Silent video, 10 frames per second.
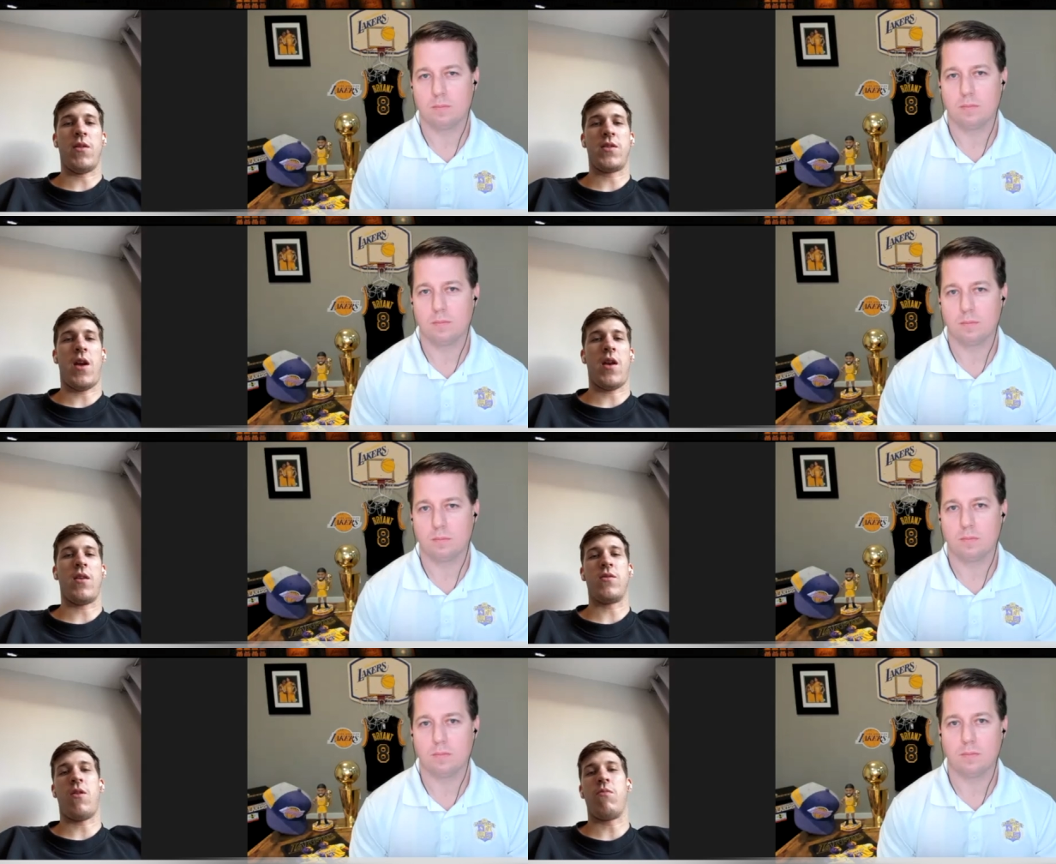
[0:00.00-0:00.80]
Speaker 1: I mean the
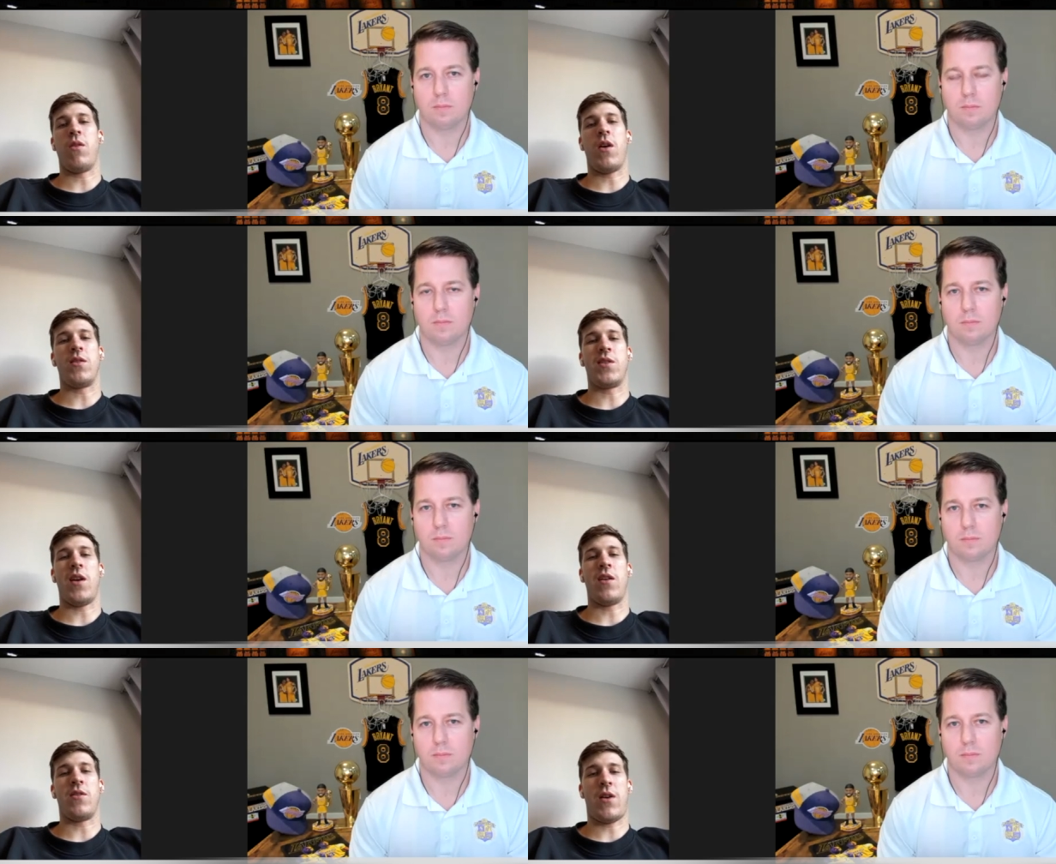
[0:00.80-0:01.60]
standings are, but
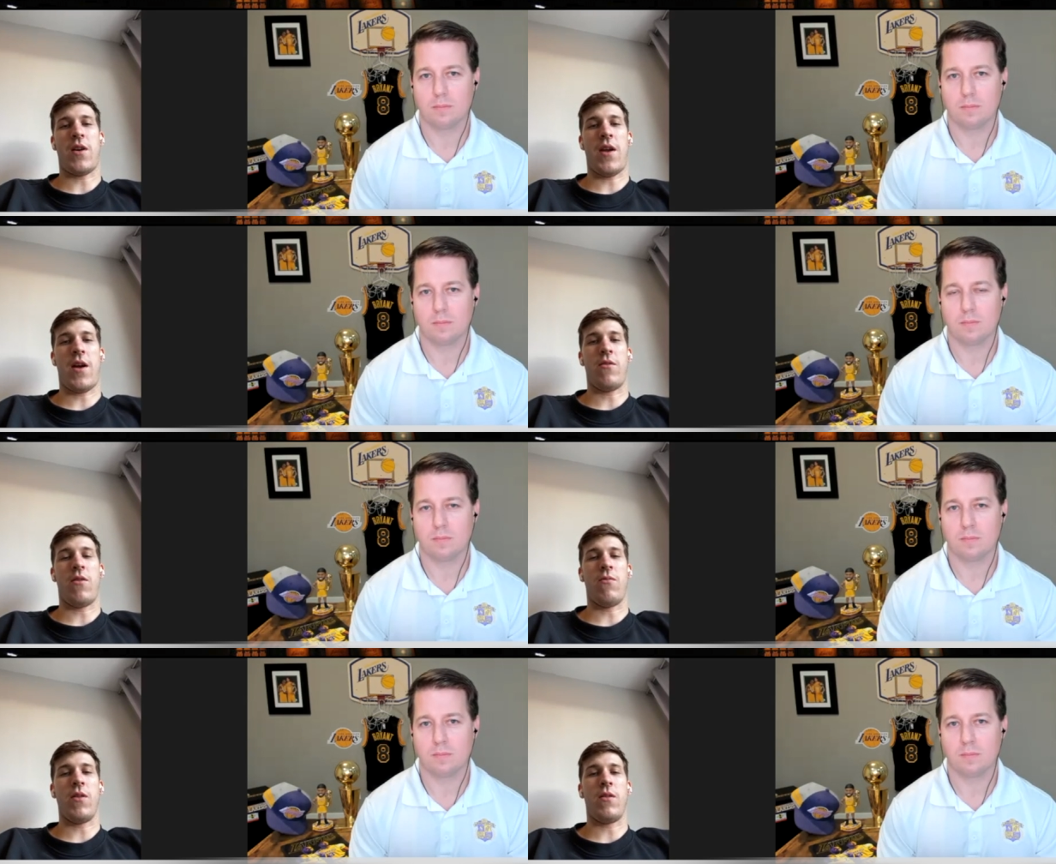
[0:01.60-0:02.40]
like standings right
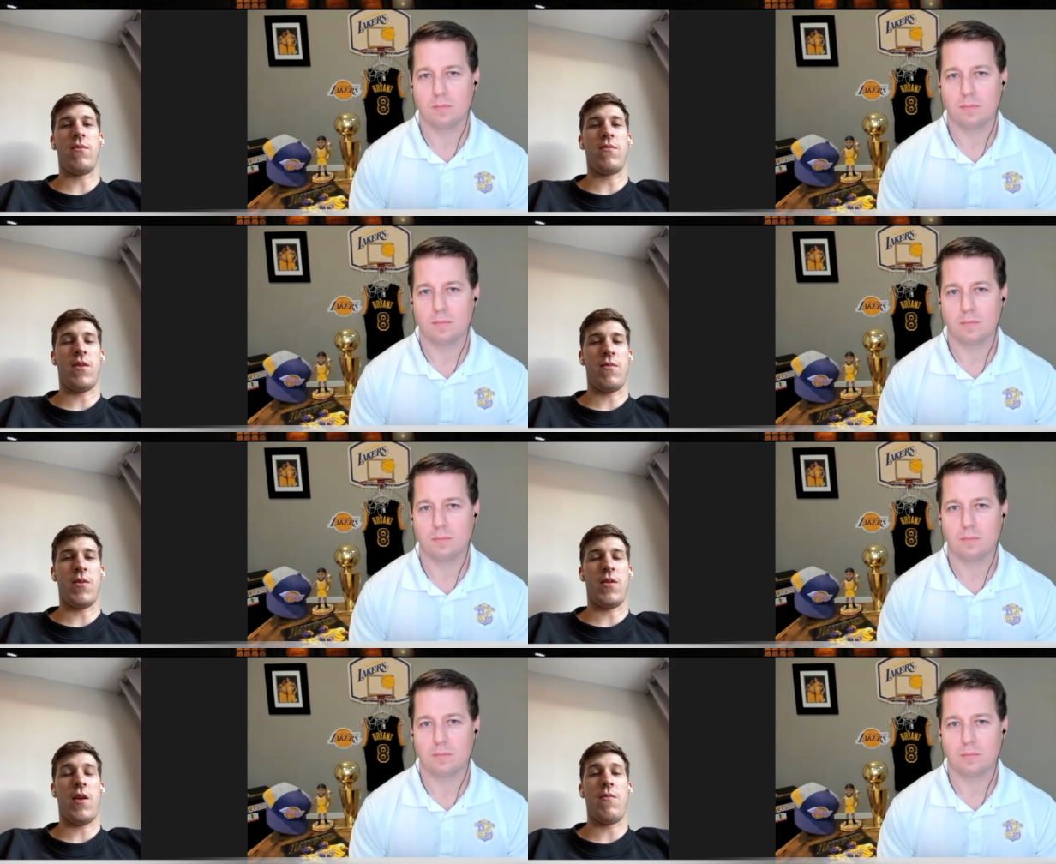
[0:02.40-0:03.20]
now don't really.
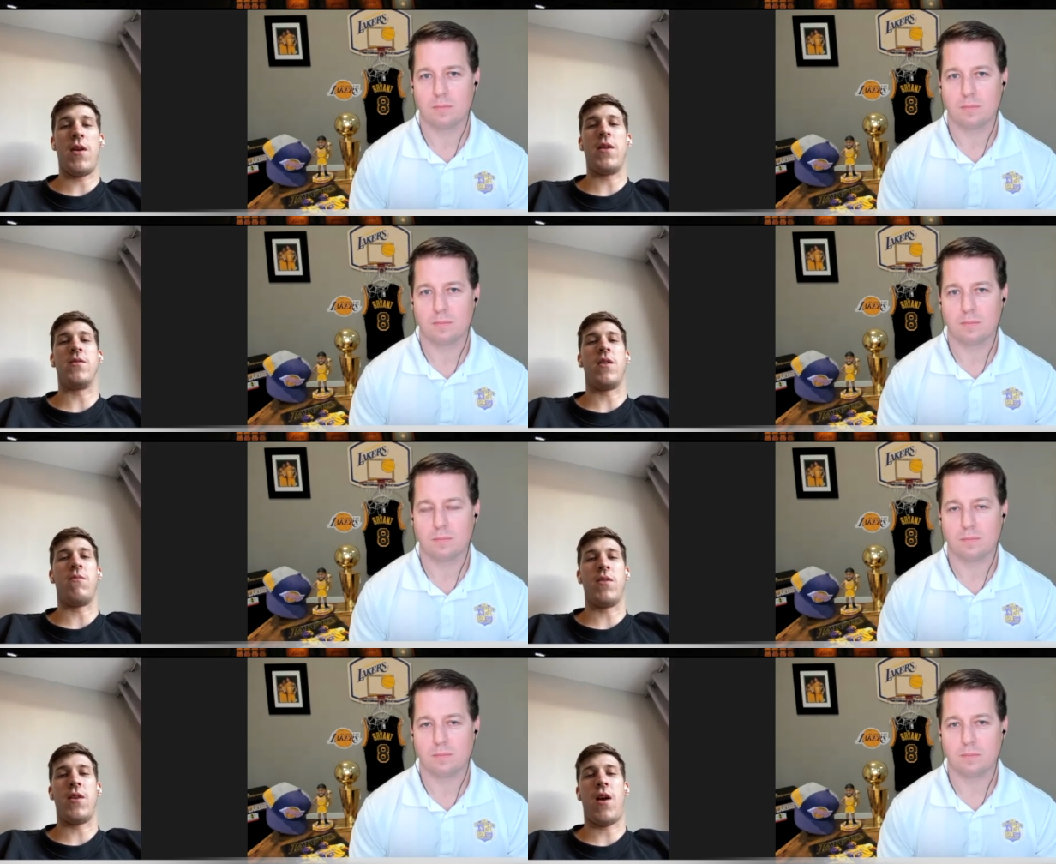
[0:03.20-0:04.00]
I mean, they
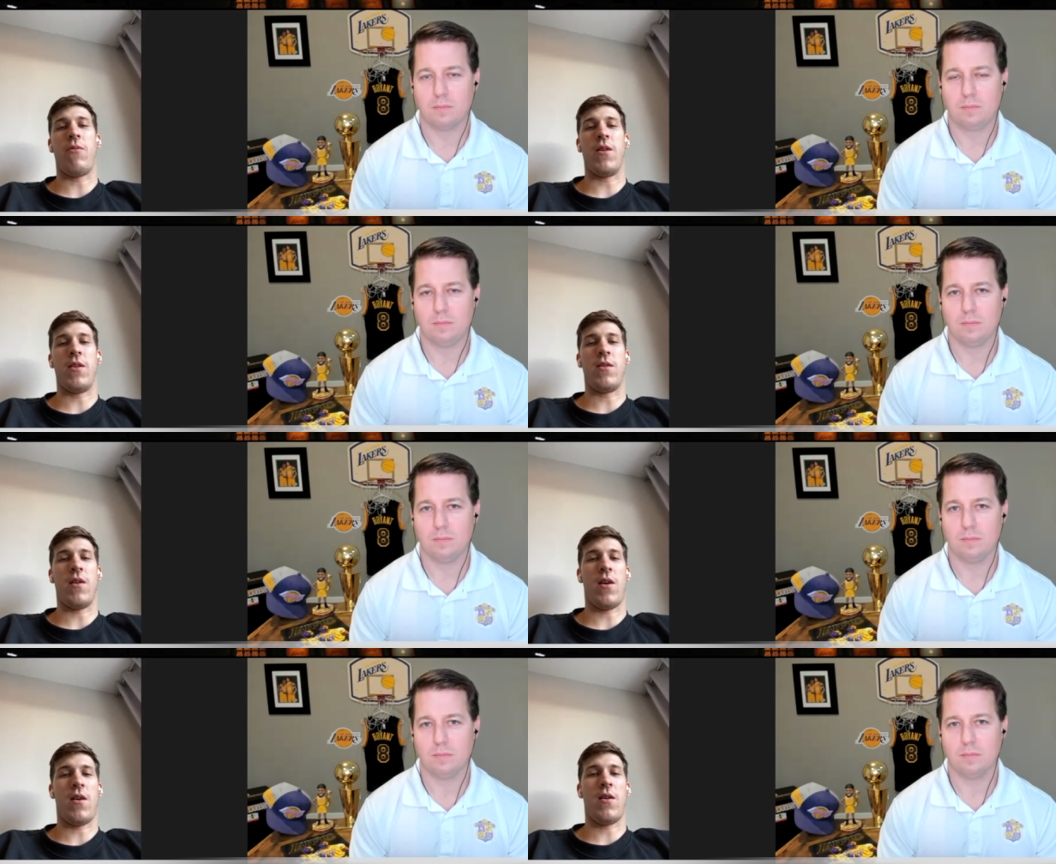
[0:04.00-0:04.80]
mean something, but not
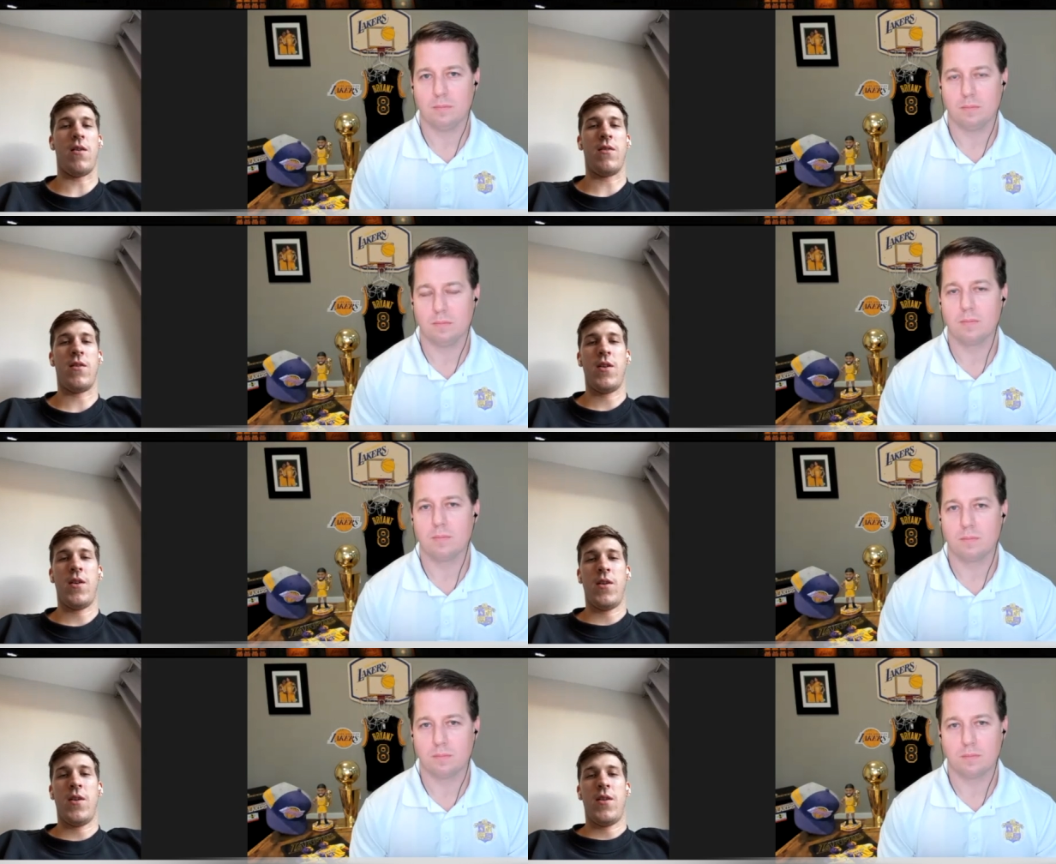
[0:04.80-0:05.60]
really. Uh,